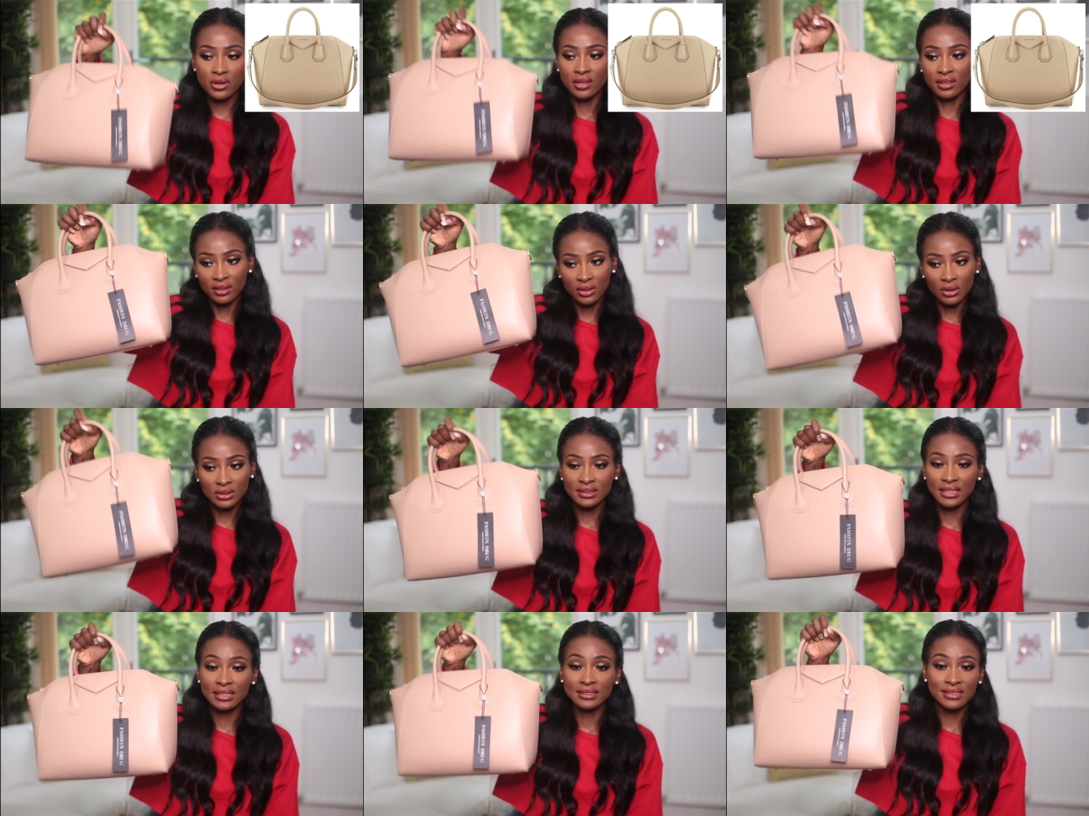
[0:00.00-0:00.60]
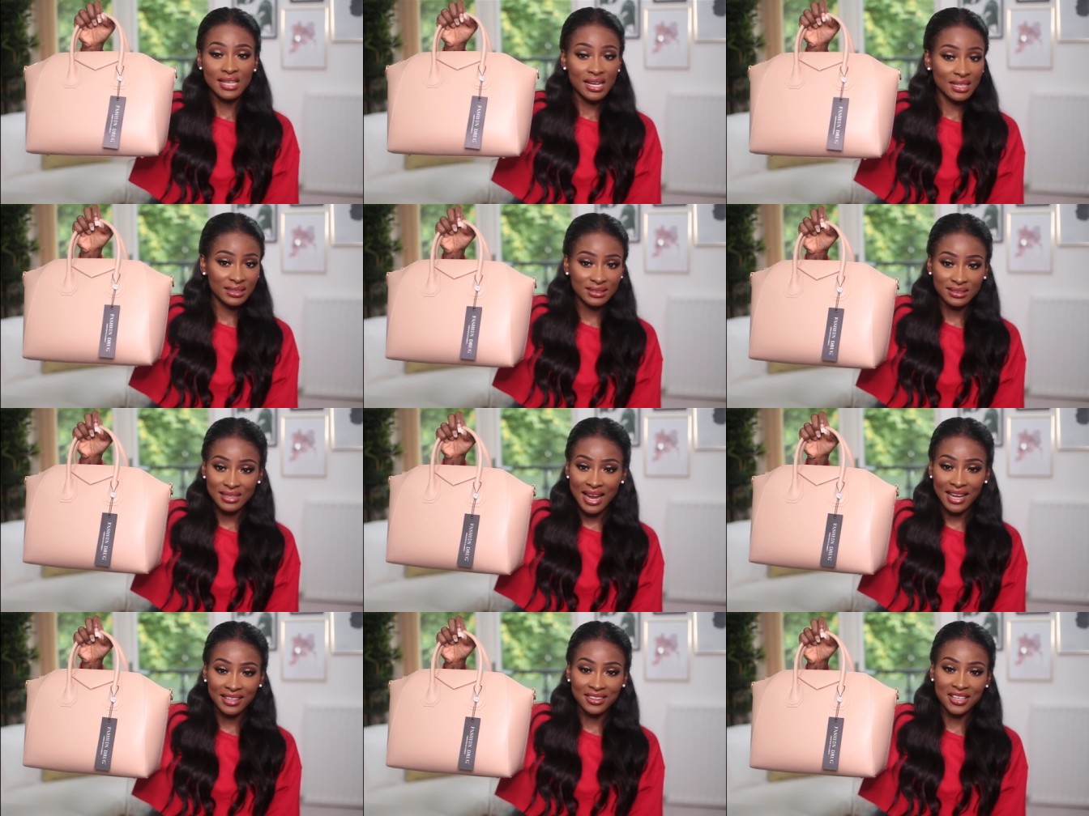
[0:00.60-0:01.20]
so it looks
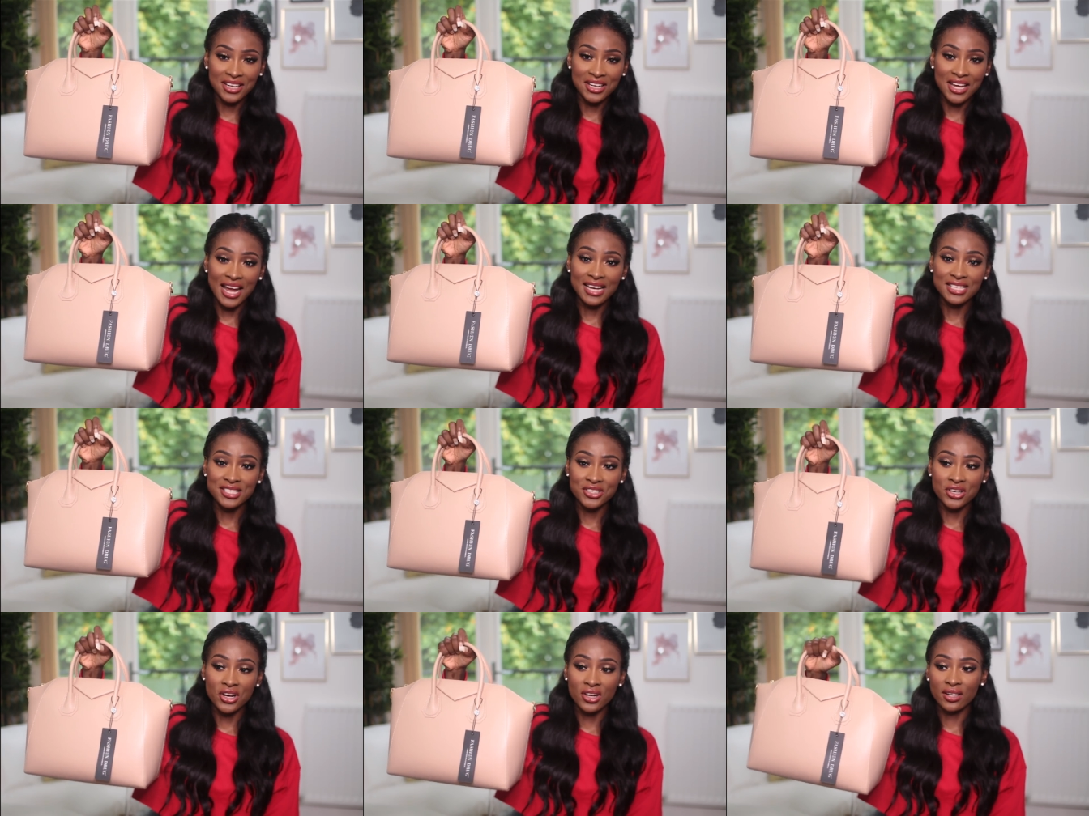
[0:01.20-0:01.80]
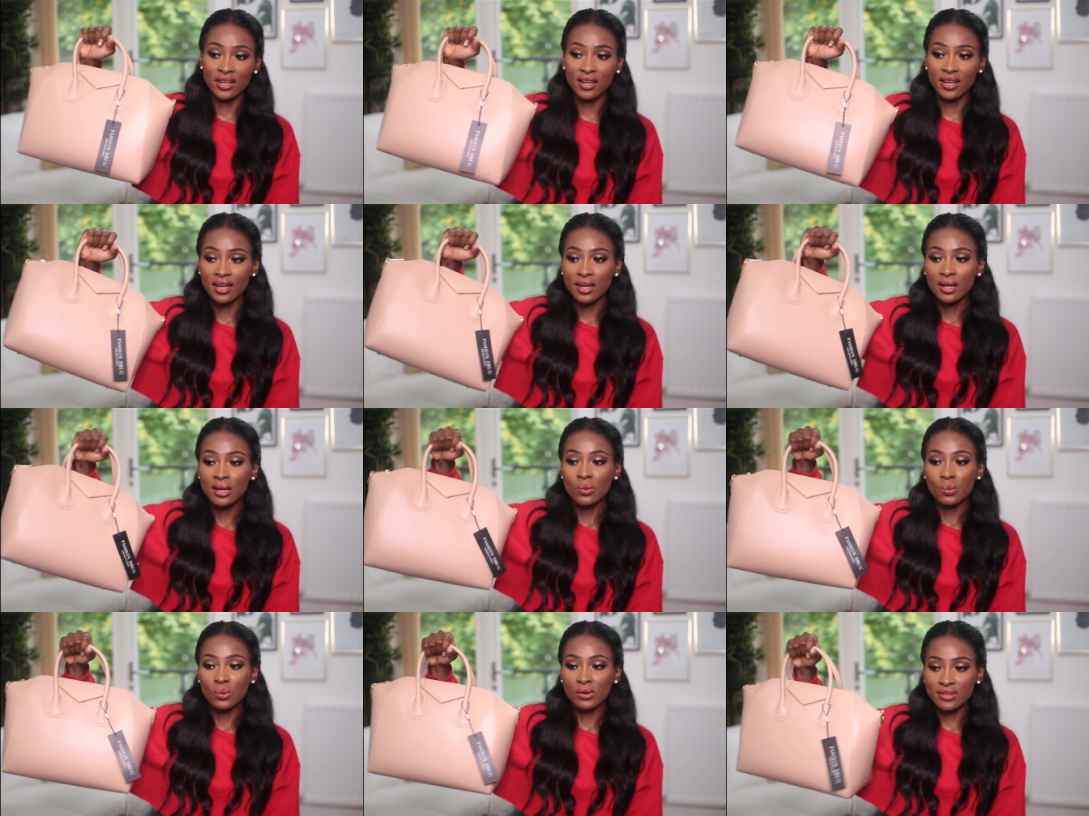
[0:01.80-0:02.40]
exactly like their Antigona
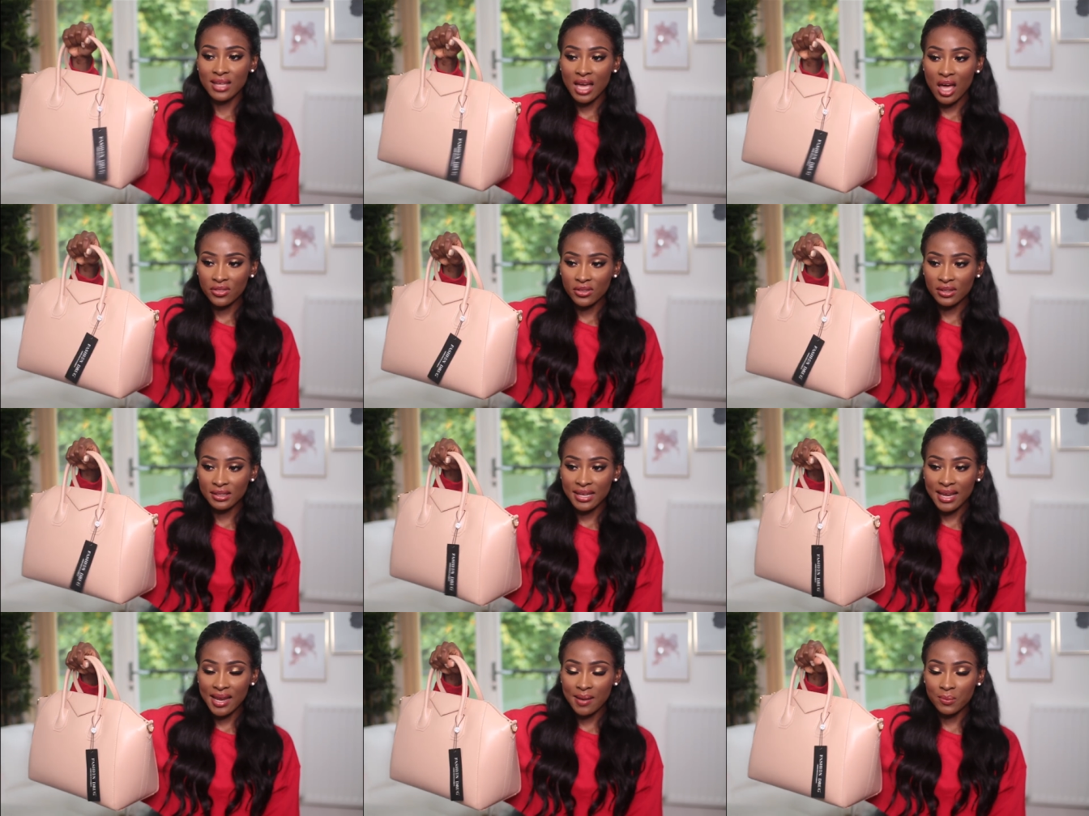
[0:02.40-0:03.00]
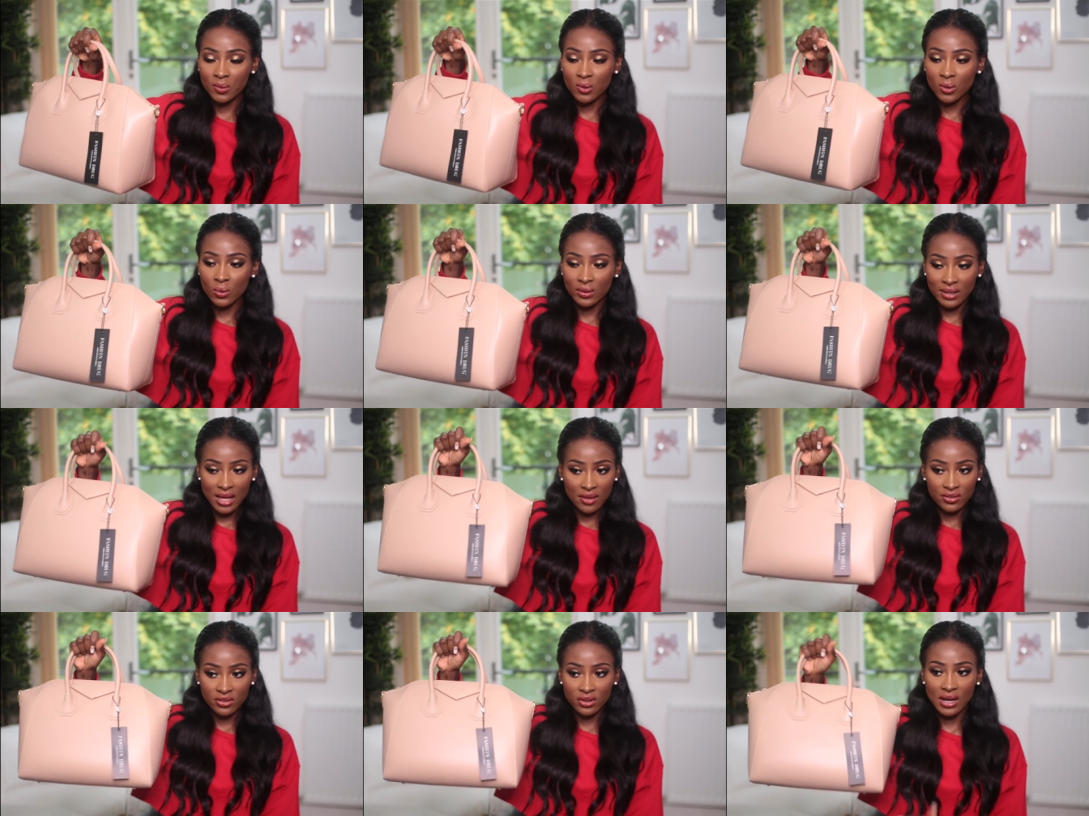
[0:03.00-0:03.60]
without the label
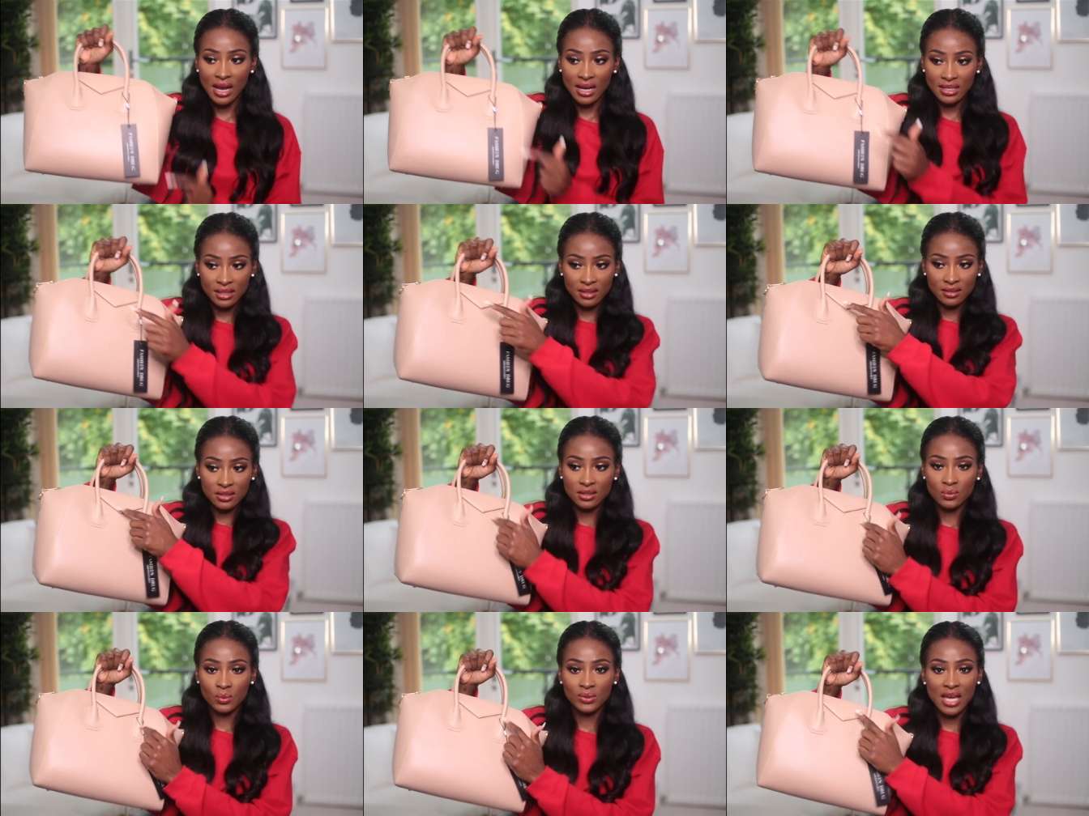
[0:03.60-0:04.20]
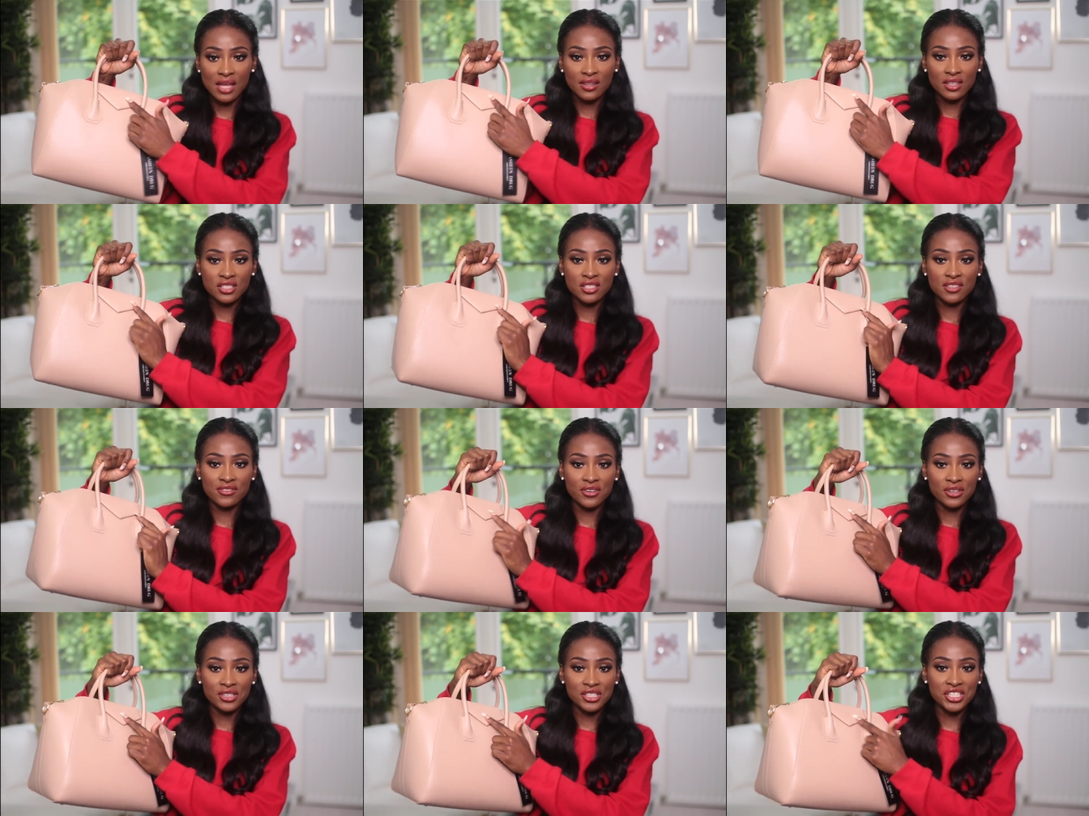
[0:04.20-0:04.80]
without the without the
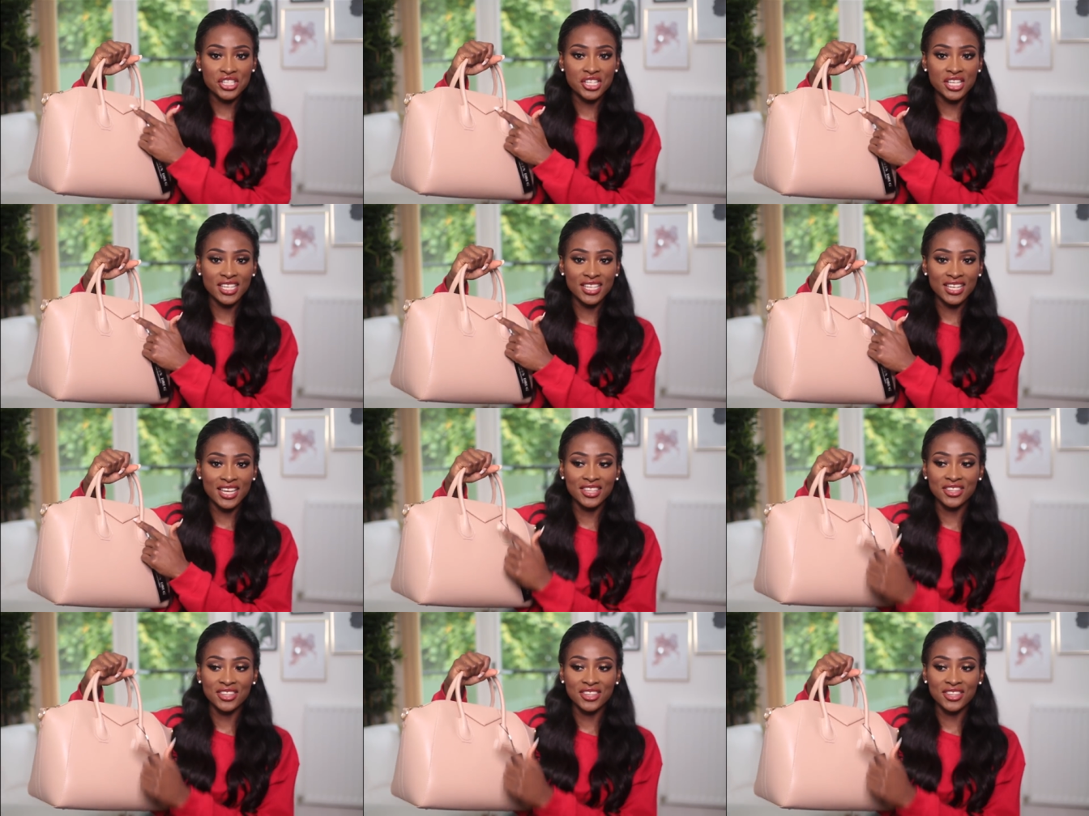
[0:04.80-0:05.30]
Givenchy